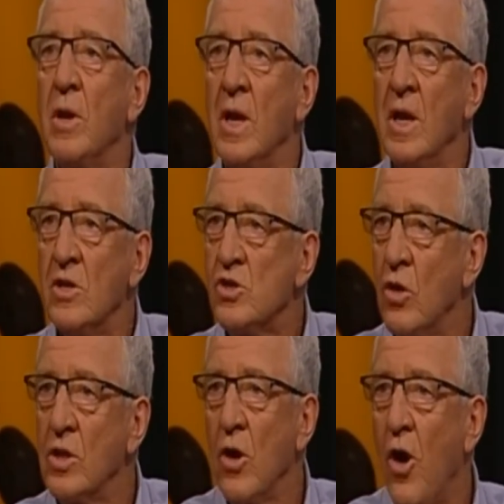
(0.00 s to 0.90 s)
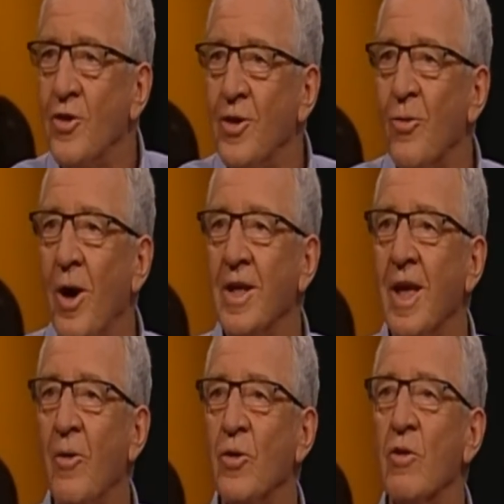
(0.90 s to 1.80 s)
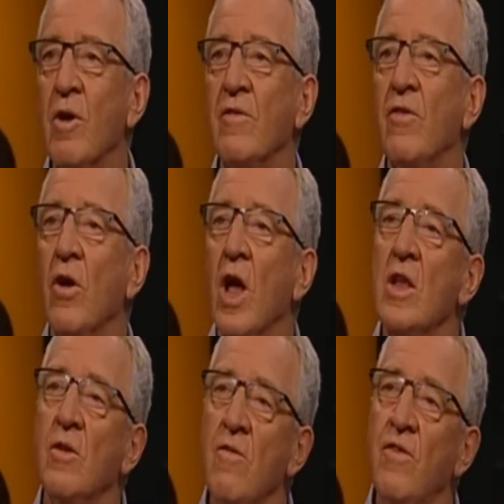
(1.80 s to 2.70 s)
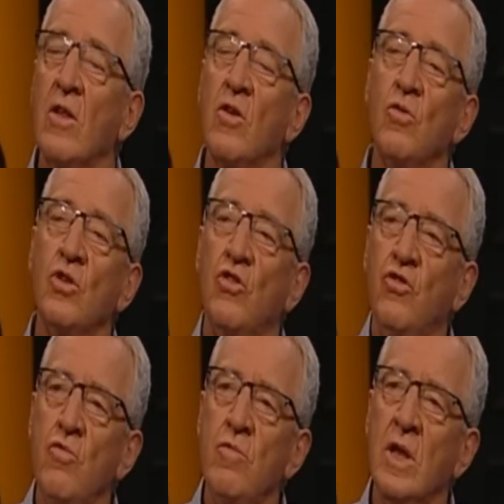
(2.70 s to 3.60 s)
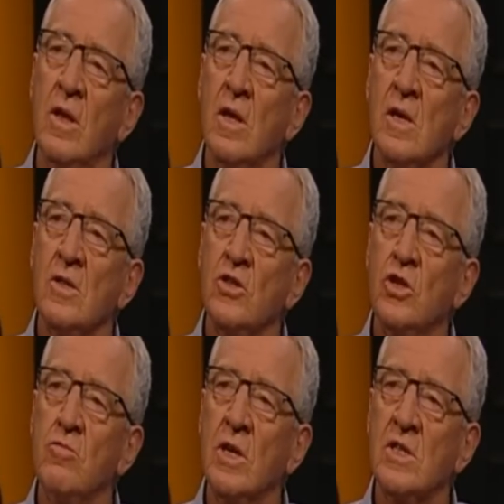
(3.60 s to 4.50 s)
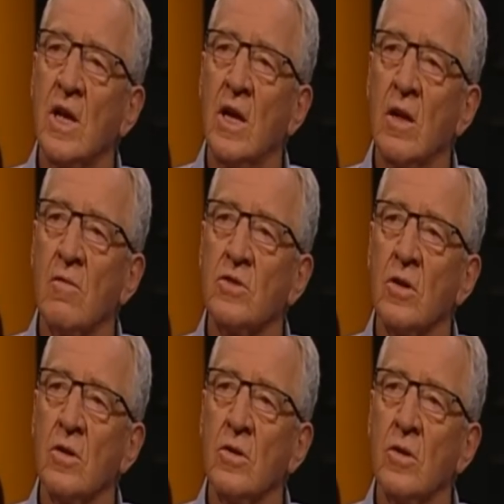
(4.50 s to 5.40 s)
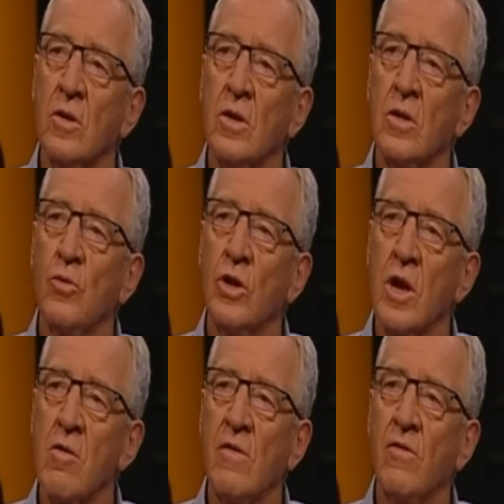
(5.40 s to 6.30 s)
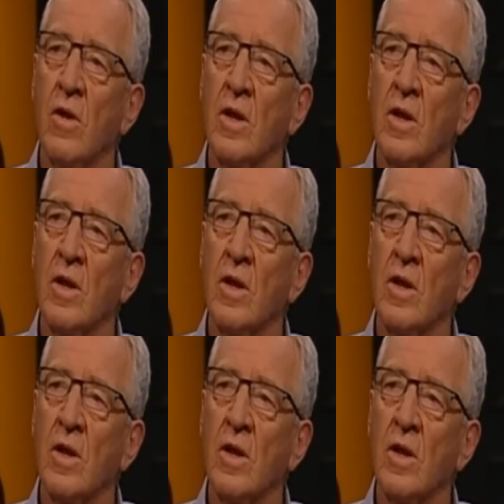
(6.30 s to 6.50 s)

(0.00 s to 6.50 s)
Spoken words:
it's not the ideal way to go into a grand final. And in fact, did you ring Stan Elves early on the morning of grand final